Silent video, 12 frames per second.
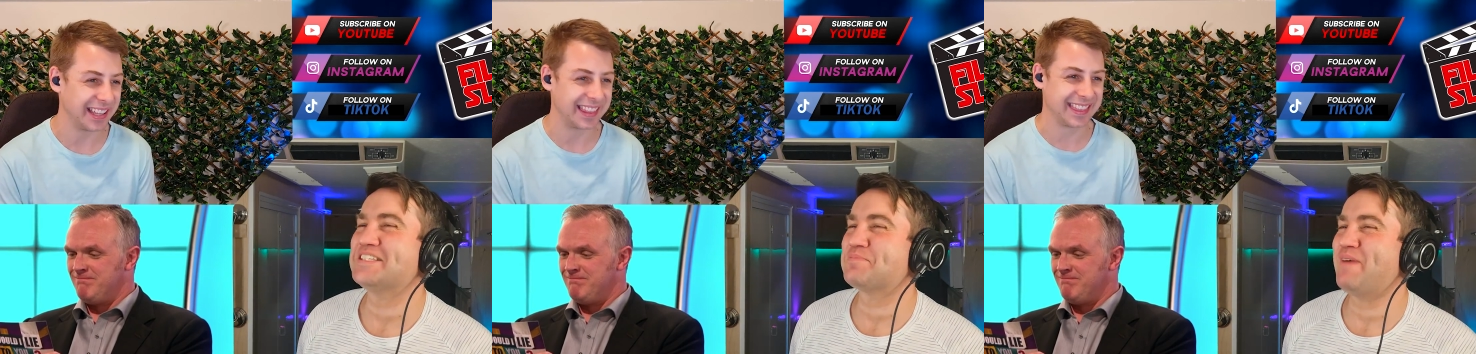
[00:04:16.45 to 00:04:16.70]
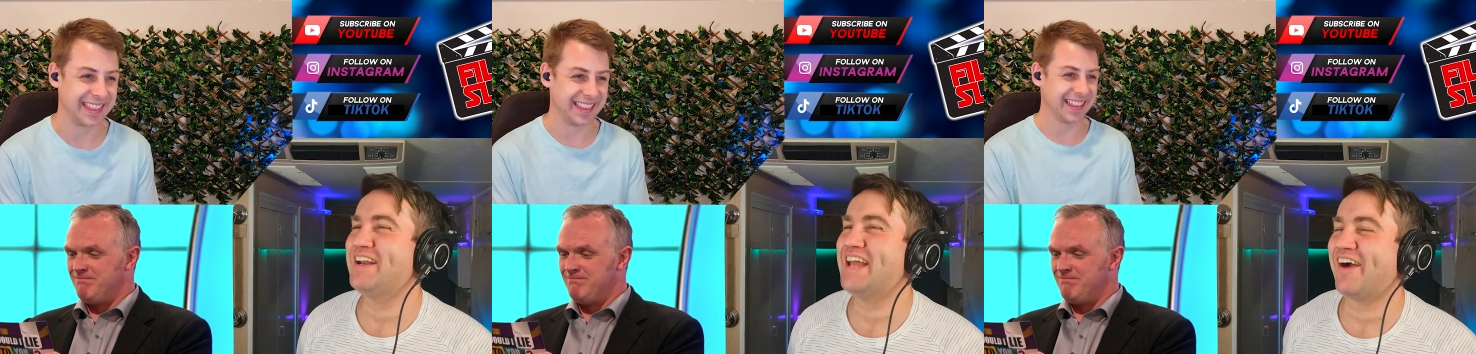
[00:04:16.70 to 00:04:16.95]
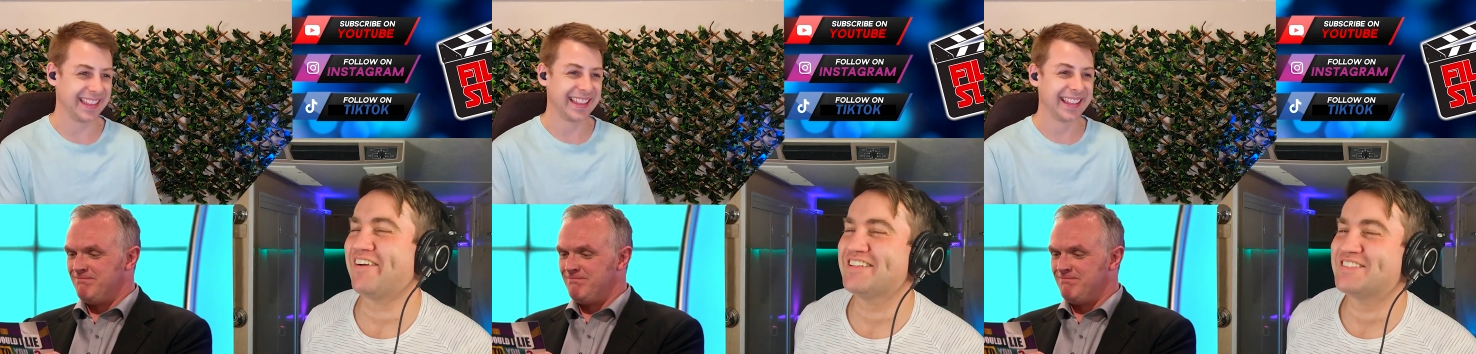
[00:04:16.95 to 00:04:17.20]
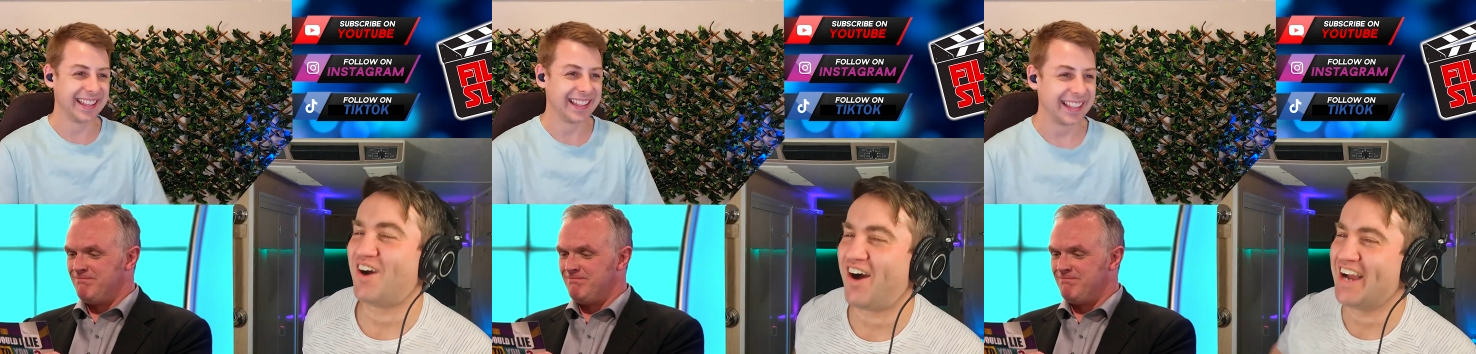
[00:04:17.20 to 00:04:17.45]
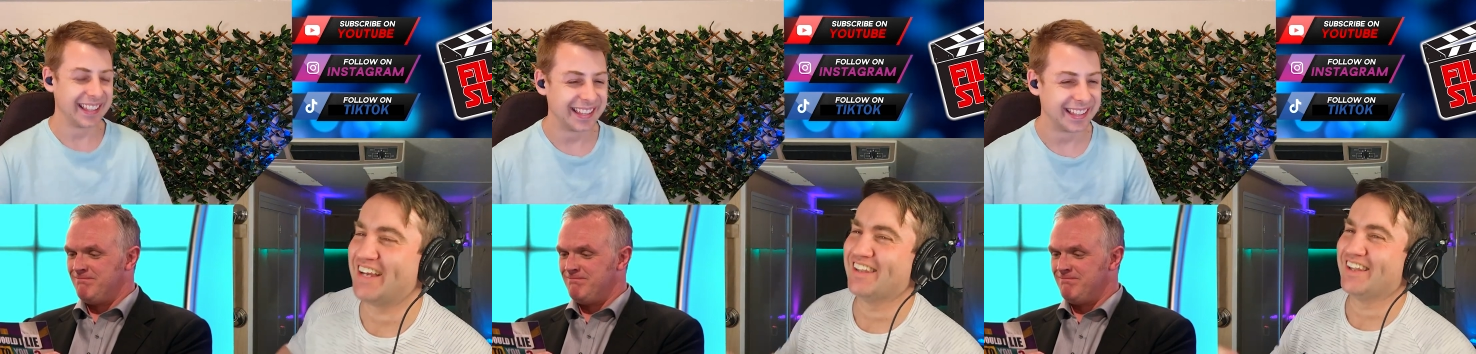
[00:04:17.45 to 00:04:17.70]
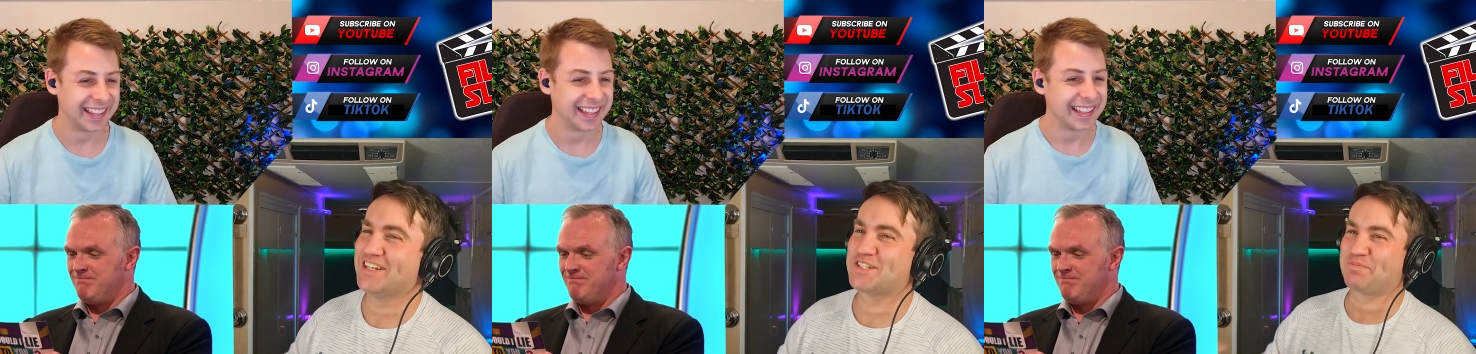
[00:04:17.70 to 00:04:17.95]
Speaker 1: Let's spend our
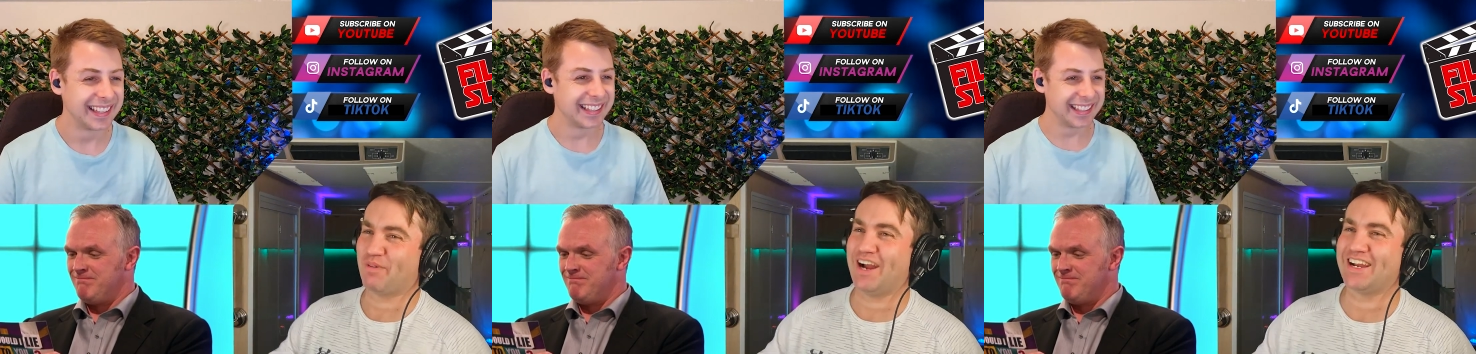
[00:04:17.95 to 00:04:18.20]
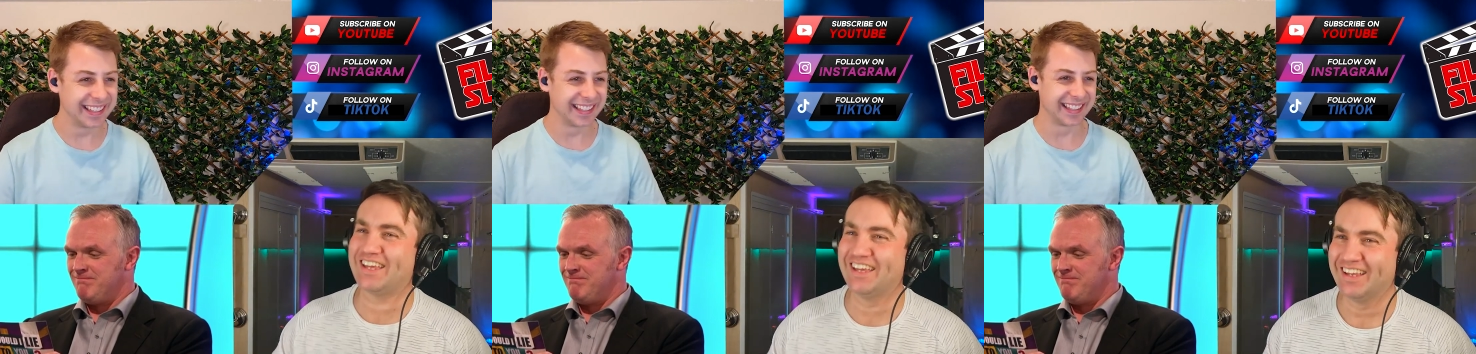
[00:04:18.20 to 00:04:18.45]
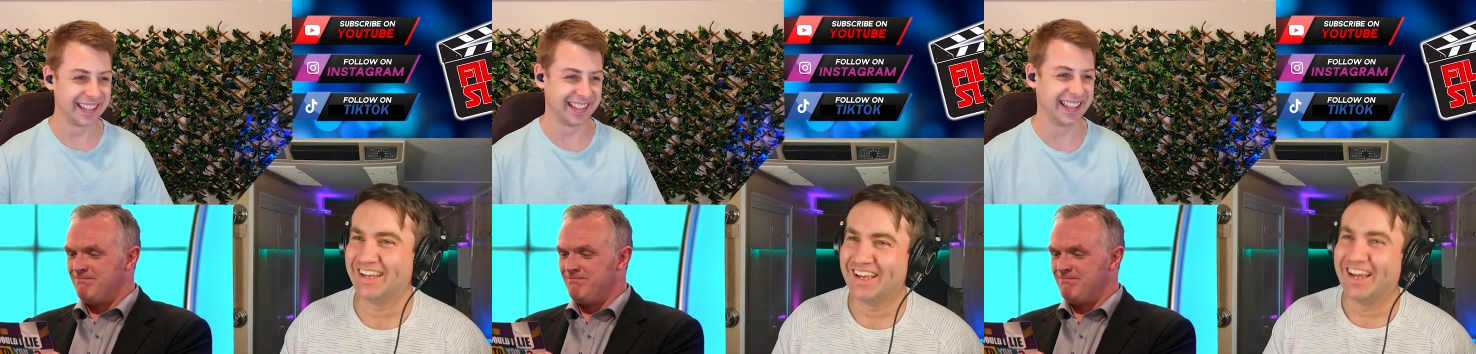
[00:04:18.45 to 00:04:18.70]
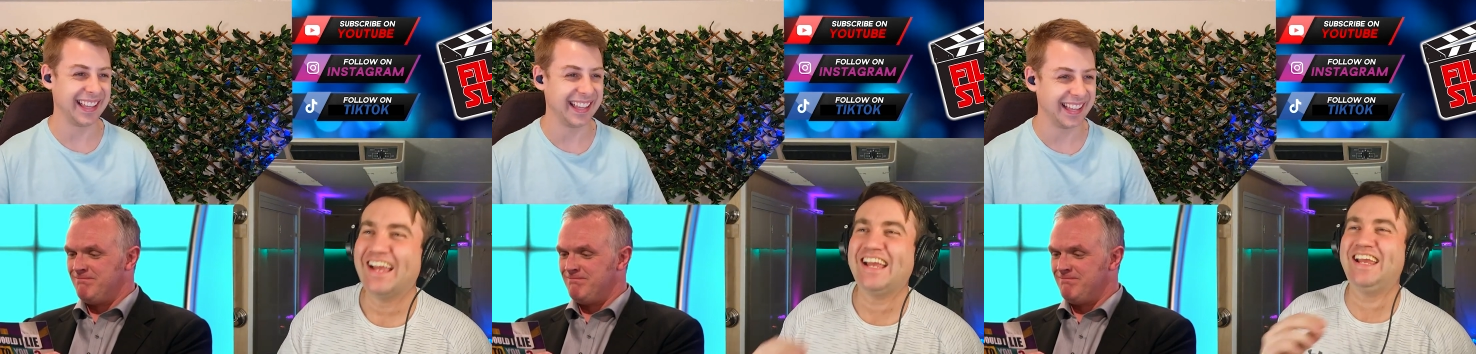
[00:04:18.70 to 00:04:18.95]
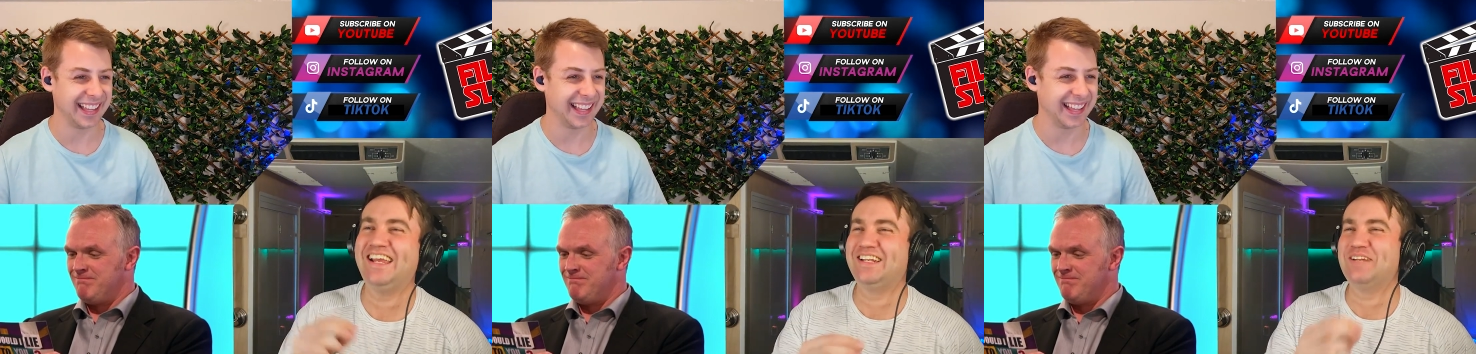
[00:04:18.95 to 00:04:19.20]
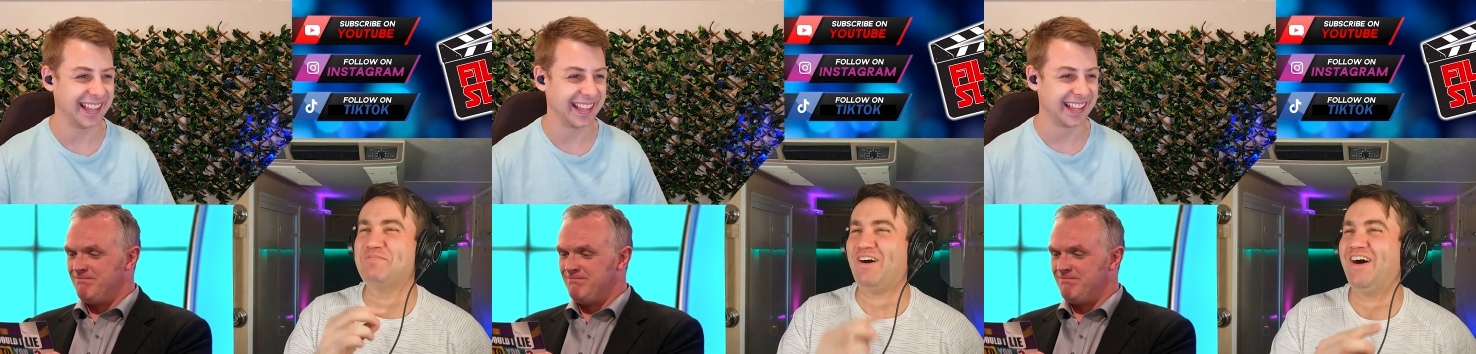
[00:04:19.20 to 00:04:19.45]
entire lunch break
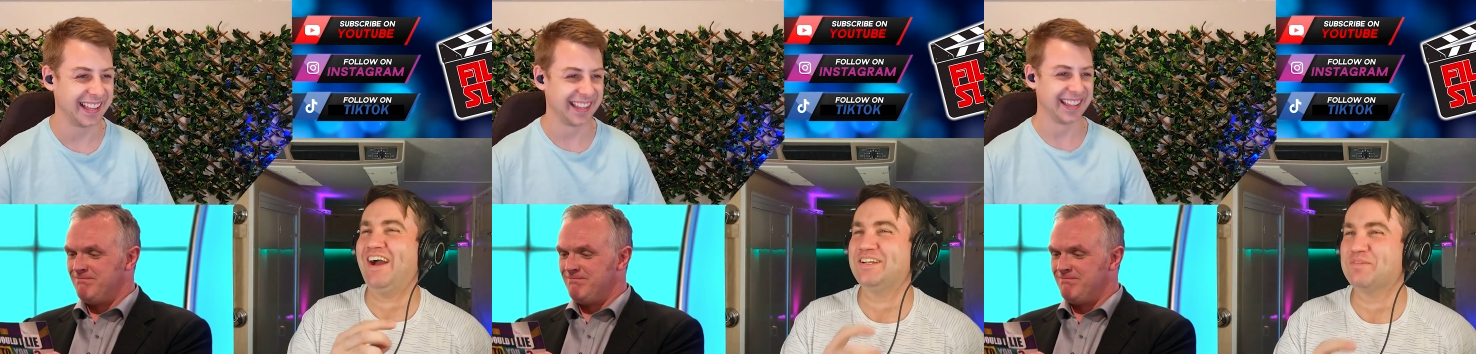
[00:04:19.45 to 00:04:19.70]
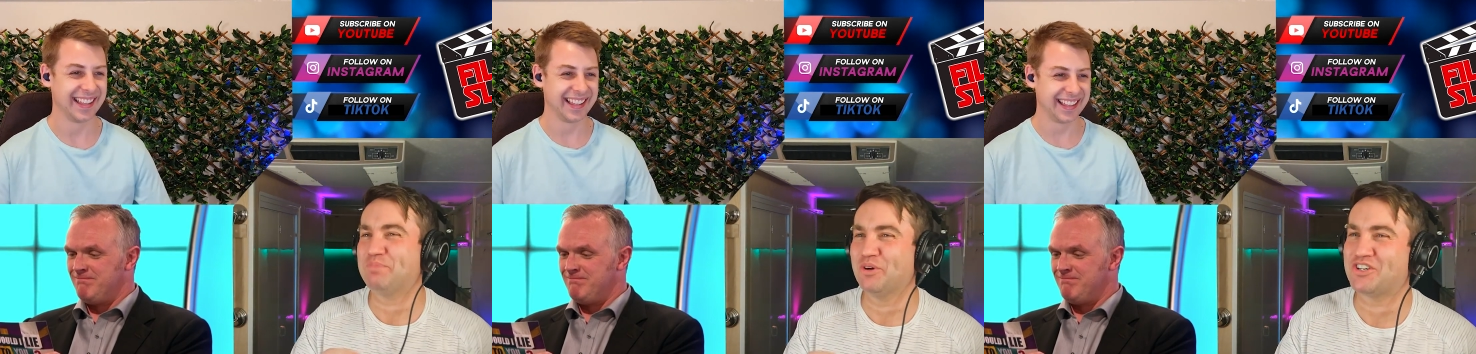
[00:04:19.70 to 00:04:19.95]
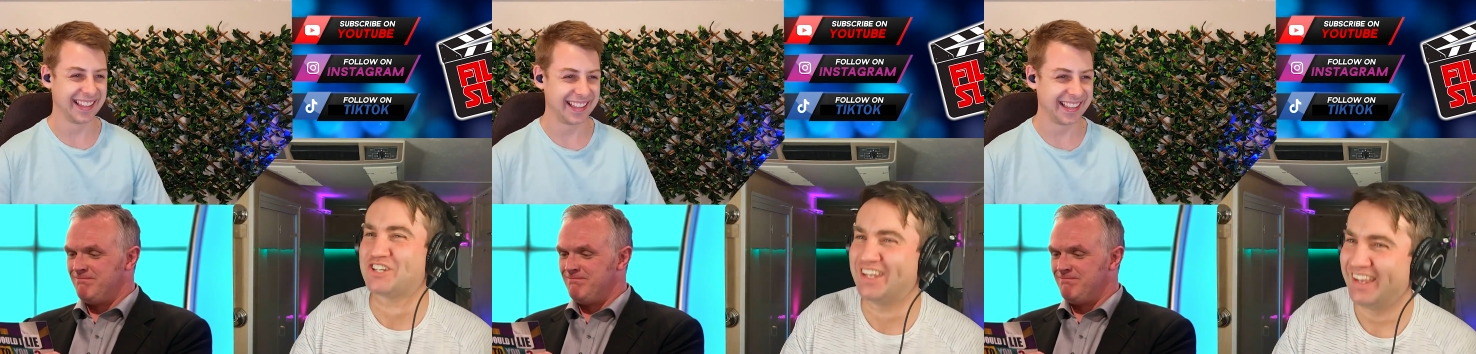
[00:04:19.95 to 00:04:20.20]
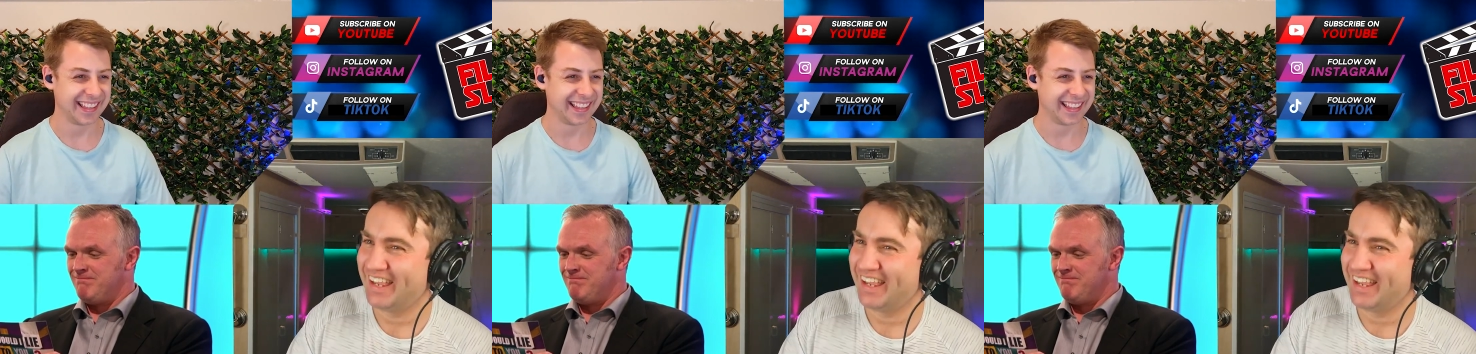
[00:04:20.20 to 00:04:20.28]
hidden behind a bush